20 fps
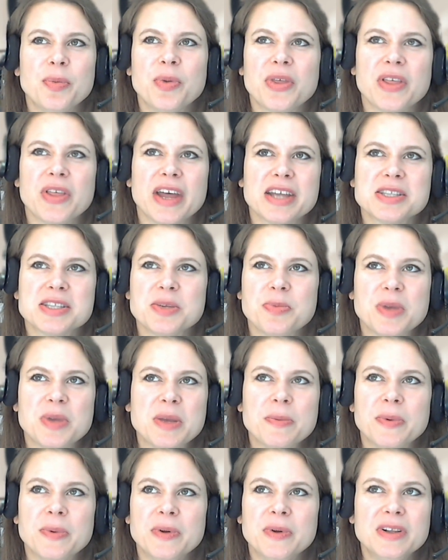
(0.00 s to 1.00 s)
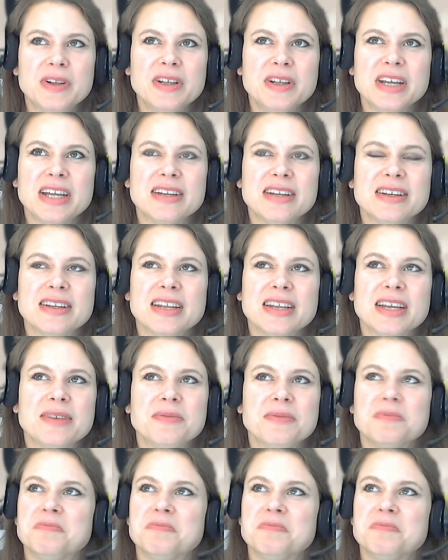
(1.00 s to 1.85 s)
with lots of people and like